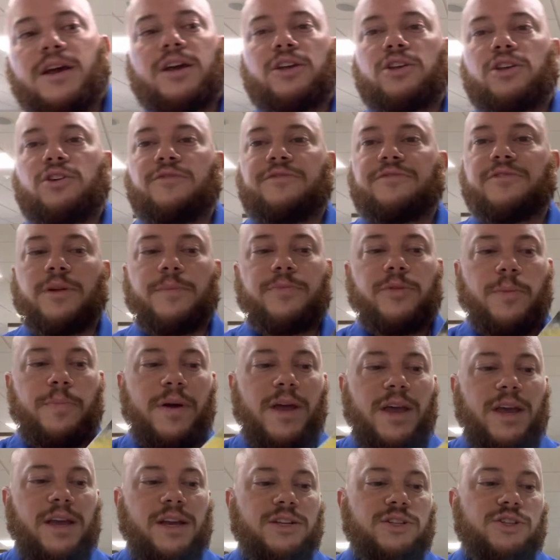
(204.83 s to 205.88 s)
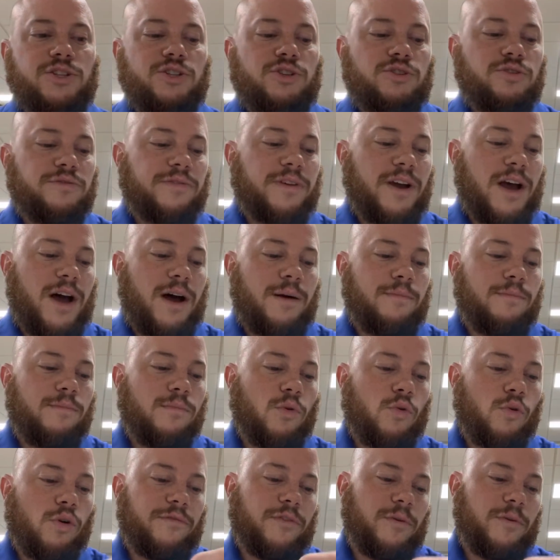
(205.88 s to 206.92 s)
You flip the page, you've got
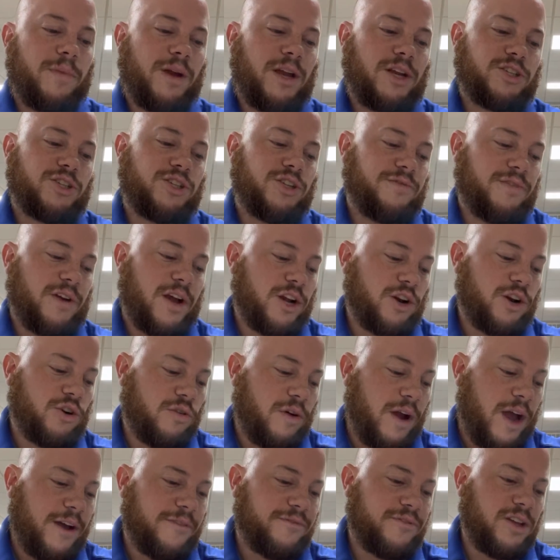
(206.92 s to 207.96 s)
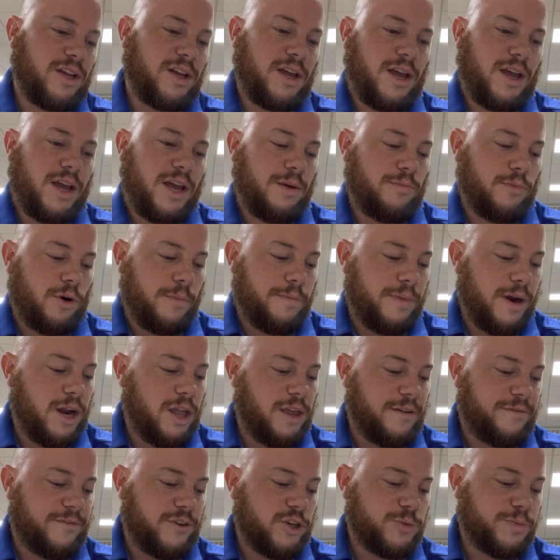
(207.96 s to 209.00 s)
more information. You've got crafting a barbarian,
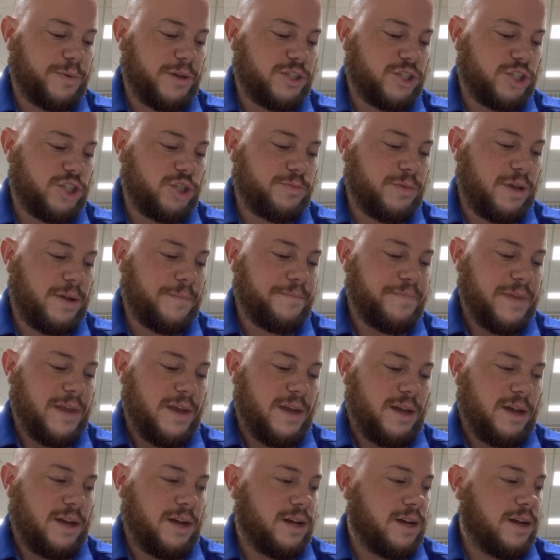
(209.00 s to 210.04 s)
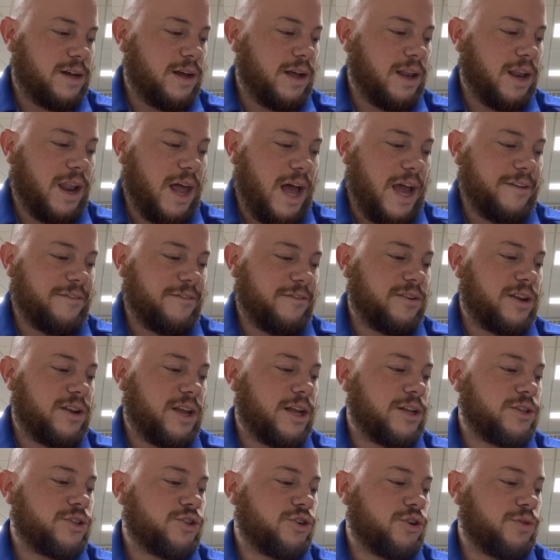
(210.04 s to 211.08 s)
that first page, a life of a
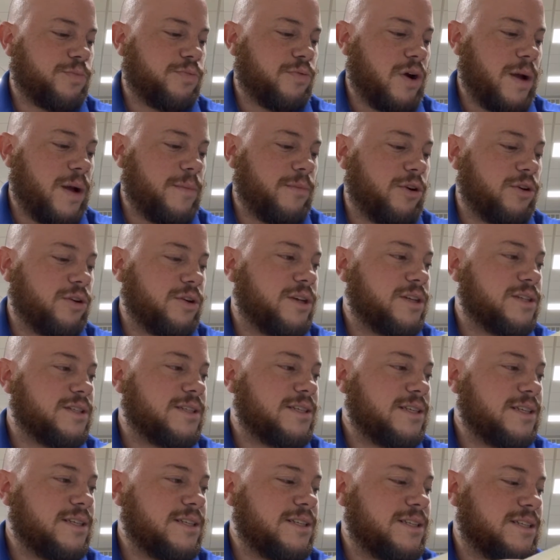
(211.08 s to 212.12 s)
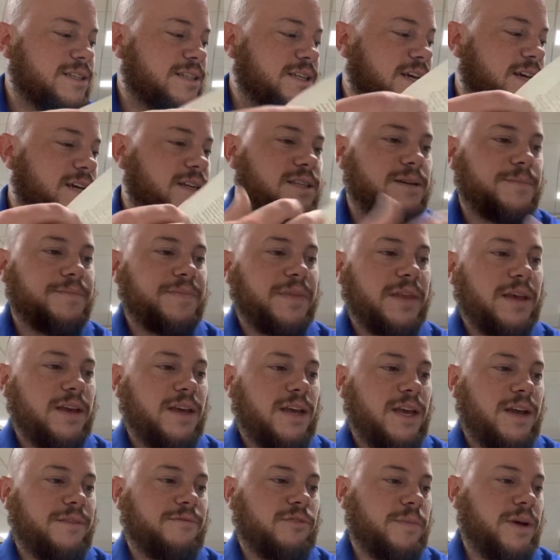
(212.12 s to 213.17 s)
dancer, primarily instinct
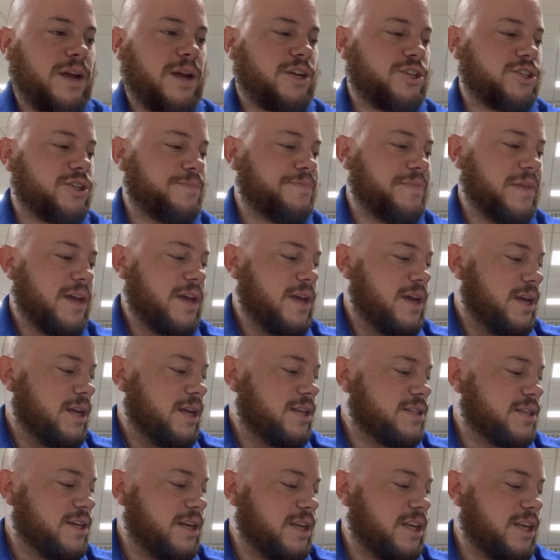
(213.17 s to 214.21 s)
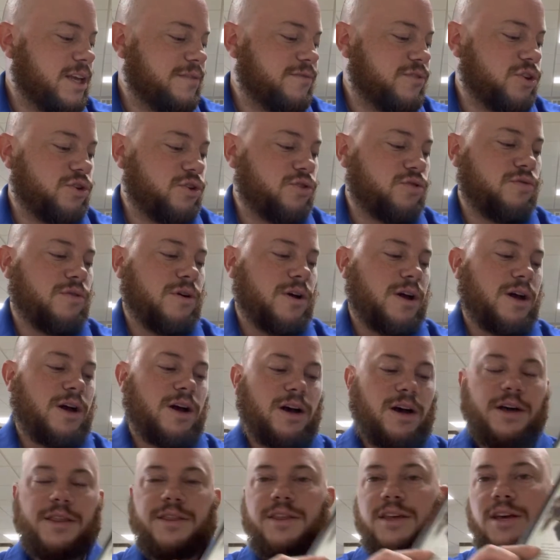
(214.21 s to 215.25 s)
information. It's going to give you
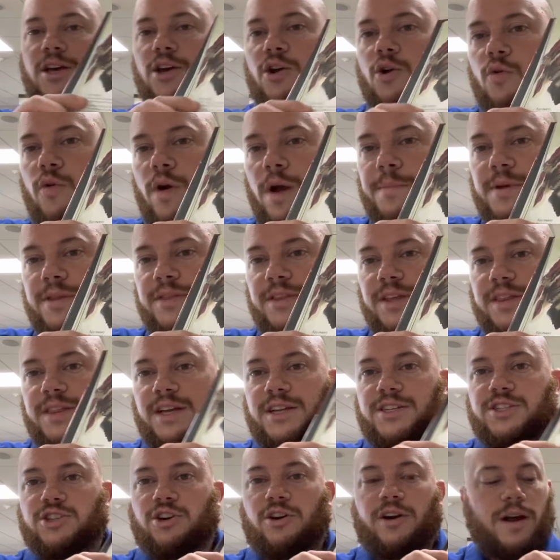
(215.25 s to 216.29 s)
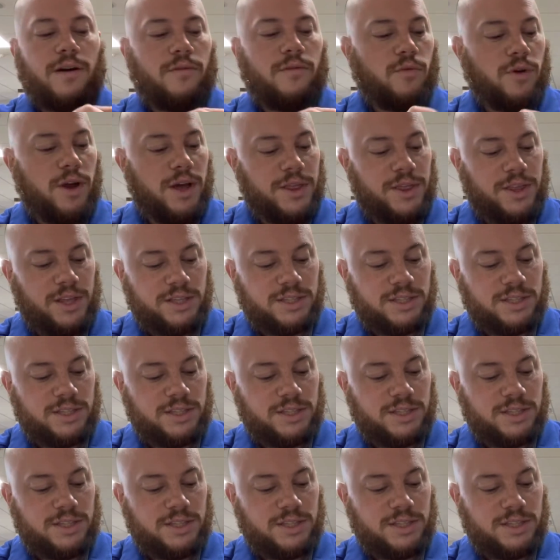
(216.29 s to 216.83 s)
the equipment that they start out with.